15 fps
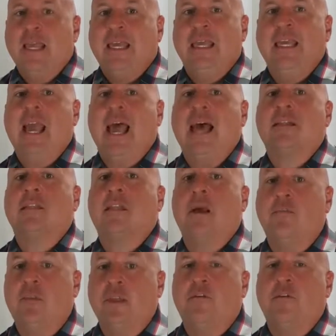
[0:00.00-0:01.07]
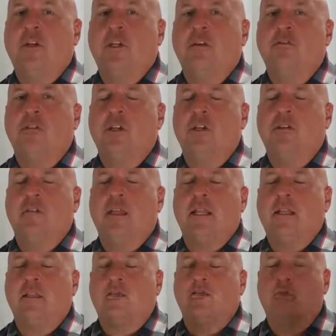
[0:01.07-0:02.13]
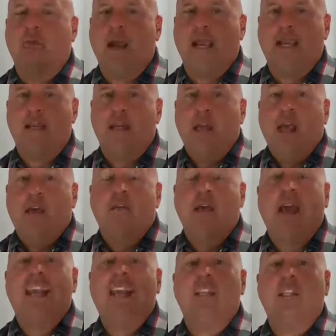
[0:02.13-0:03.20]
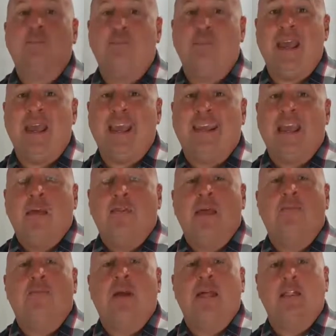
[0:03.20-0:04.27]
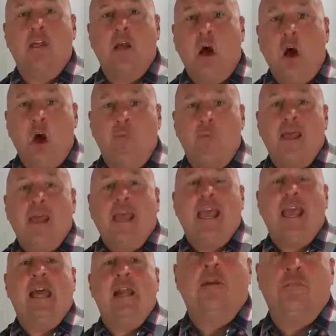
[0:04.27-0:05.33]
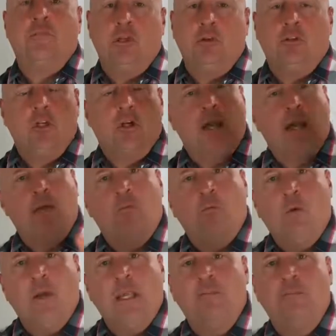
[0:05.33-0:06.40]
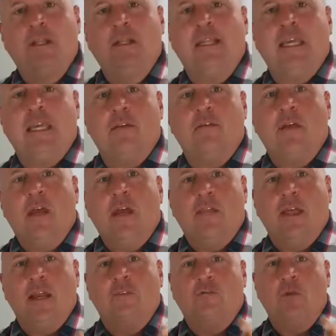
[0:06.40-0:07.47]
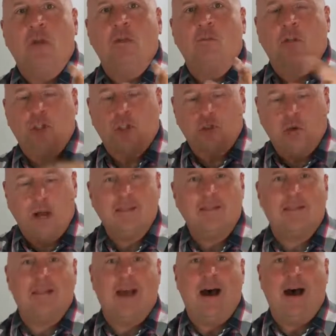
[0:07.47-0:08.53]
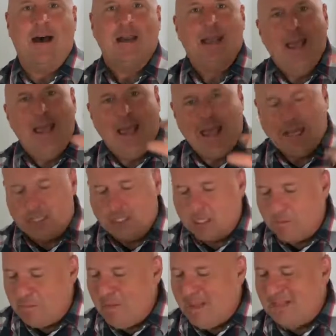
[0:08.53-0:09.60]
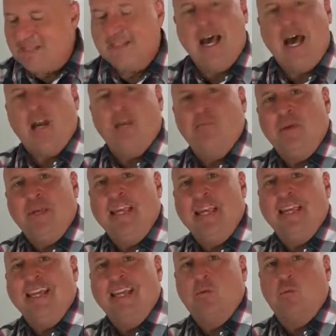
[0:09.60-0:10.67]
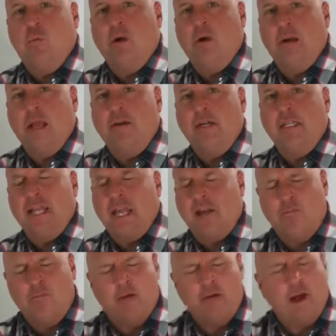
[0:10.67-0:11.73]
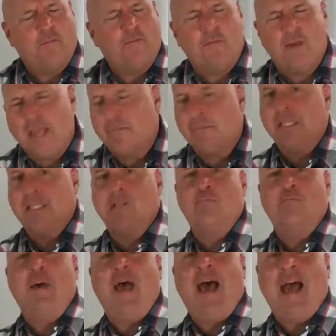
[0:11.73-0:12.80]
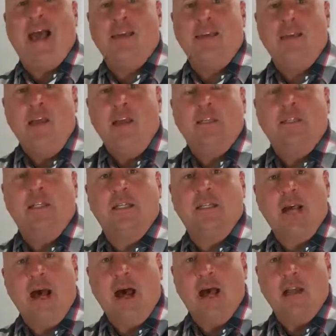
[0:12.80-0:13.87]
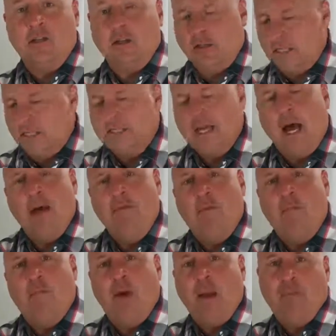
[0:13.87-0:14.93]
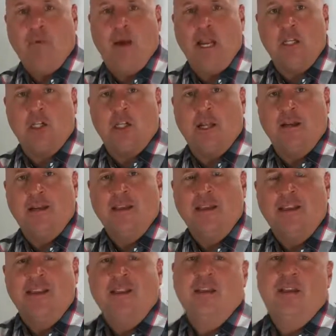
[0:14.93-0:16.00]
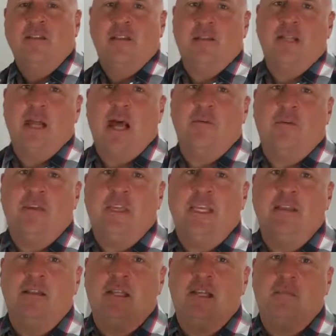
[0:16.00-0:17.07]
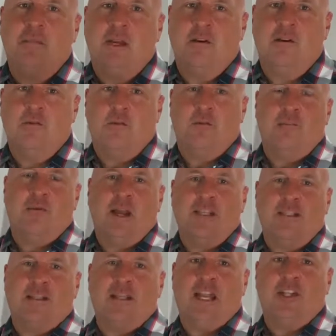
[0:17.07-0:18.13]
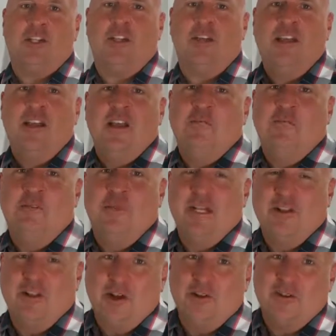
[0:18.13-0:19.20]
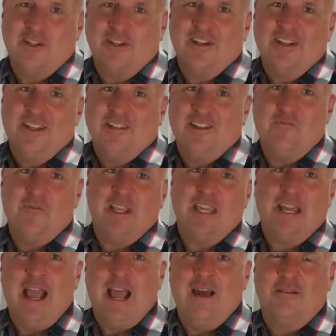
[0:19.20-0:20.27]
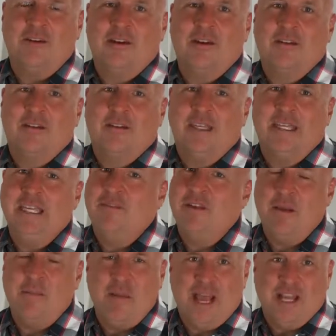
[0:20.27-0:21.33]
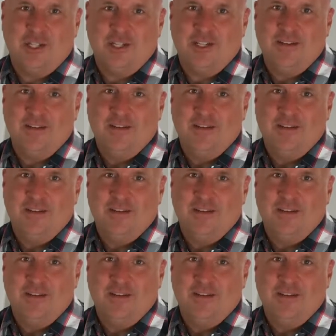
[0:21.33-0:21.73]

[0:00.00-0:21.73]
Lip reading: He has something for you to do that is great, that is big, that brings hope and a future. And we believe that if we will trust God and submit to God and be in His Word every day and bring our families back to God during the time of preparation, the time of healing and miracle and presentation will be closer than we can ever even imagine.